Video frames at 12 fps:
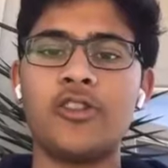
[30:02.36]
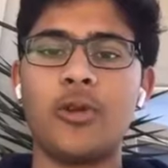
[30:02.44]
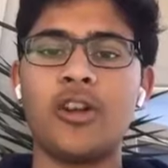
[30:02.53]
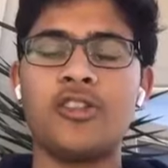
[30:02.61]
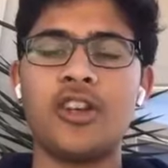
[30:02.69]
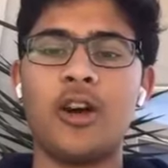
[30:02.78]

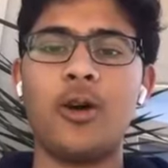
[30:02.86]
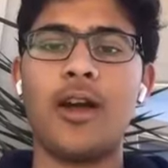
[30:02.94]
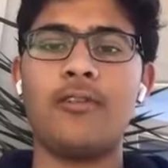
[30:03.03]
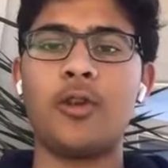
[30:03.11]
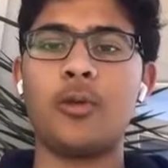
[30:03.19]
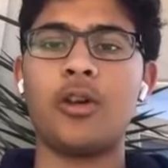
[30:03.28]
want to tell
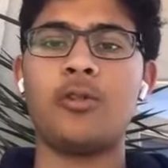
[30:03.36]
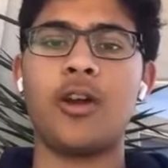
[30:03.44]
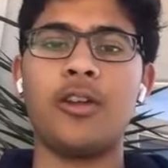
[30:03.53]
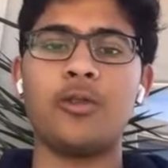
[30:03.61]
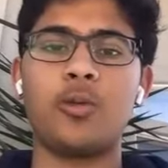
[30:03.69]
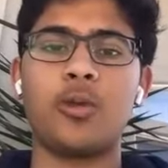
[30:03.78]
everyone
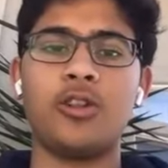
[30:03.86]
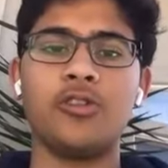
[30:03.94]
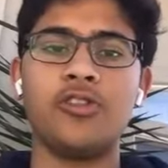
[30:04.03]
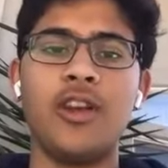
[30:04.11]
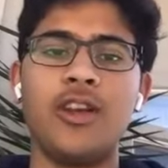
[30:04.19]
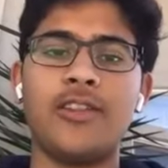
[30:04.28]
around the world
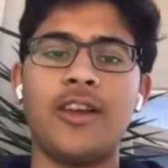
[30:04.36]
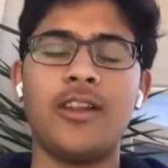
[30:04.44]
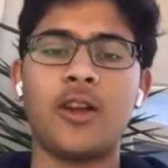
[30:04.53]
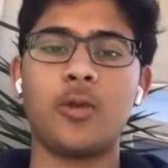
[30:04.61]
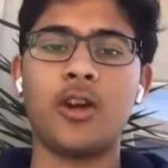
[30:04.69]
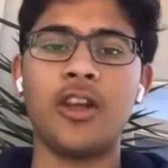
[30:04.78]
that
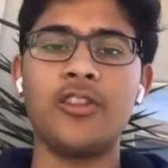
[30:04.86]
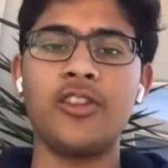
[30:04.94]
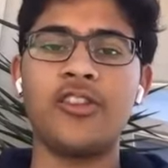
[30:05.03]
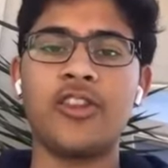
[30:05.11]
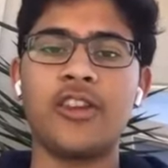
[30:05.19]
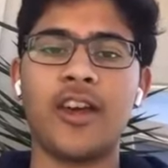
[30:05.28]
like we're in
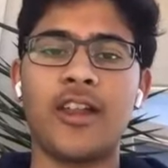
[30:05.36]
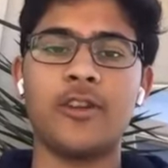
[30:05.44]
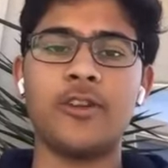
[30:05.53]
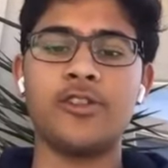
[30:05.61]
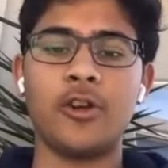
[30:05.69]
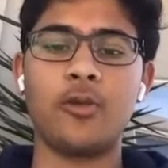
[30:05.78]
this
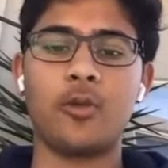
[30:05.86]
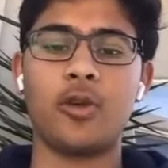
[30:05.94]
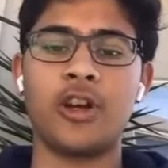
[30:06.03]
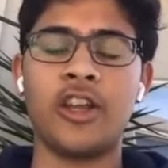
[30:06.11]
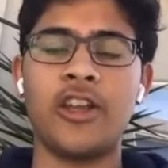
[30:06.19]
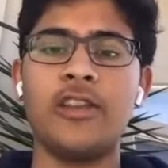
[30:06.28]
together. Don't
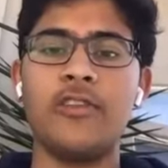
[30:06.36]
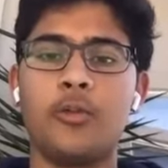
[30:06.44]
worry.